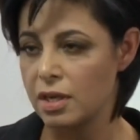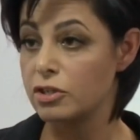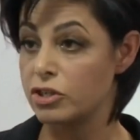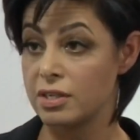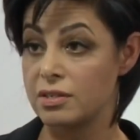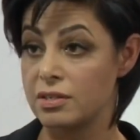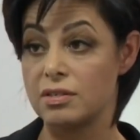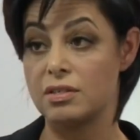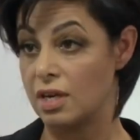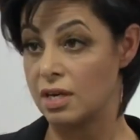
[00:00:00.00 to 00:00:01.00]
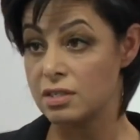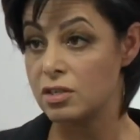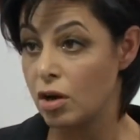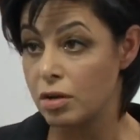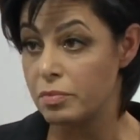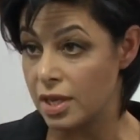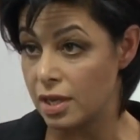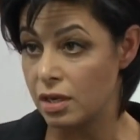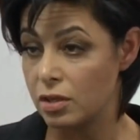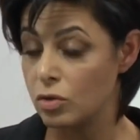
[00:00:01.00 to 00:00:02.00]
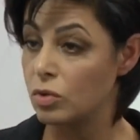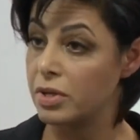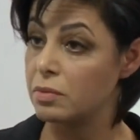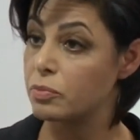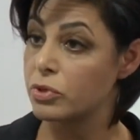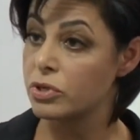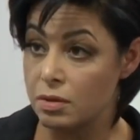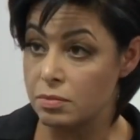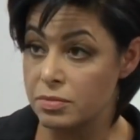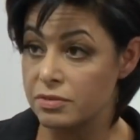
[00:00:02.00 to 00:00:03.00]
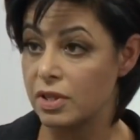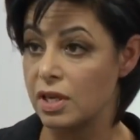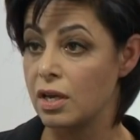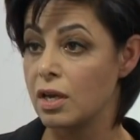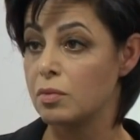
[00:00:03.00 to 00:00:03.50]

Justice does not mean you will be presumptively